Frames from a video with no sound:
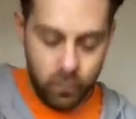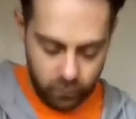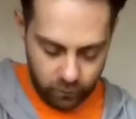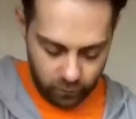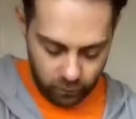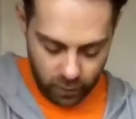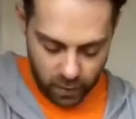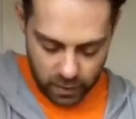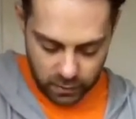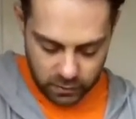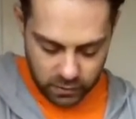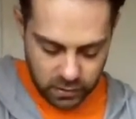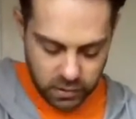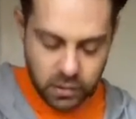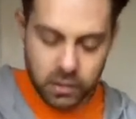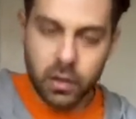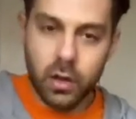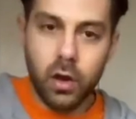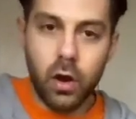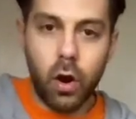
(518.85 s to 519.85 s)
frets
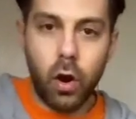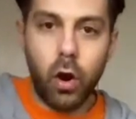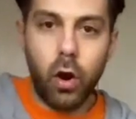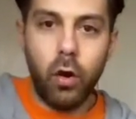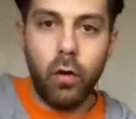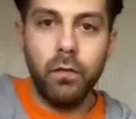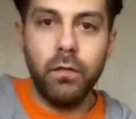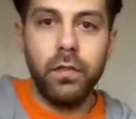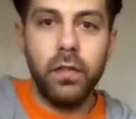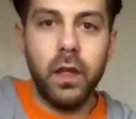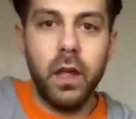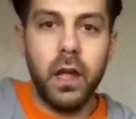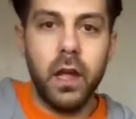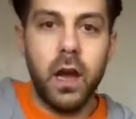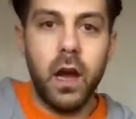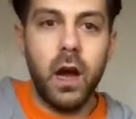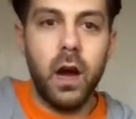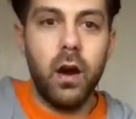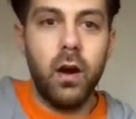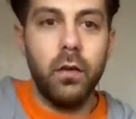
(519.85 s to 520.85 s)
of
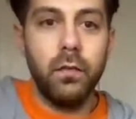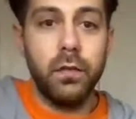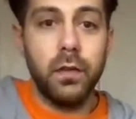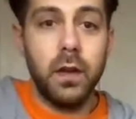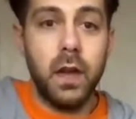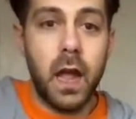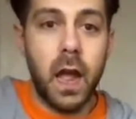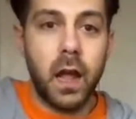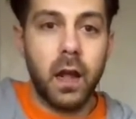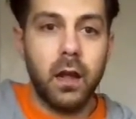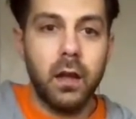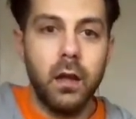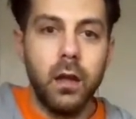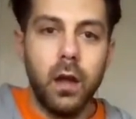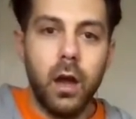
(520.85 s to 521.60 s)
the neck,